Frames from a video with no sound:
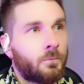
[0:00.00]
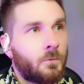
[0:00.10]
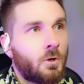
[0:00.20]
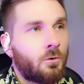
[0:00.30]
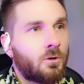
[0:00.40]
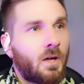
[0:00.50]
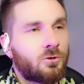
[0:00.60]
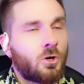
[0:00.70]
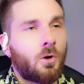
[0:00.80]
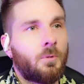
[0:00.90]
Yo, they're not
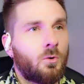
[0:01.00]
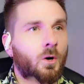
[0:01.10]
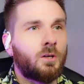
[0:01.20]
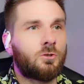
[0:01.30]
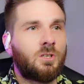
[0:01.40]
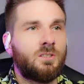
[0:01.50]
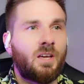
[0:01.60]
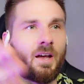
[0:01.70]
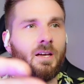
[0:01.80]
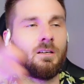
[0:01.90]
showing me what she's
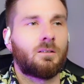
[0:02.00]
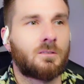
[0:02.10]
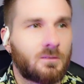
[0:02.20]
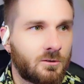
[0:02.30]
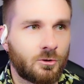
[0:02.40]
saying.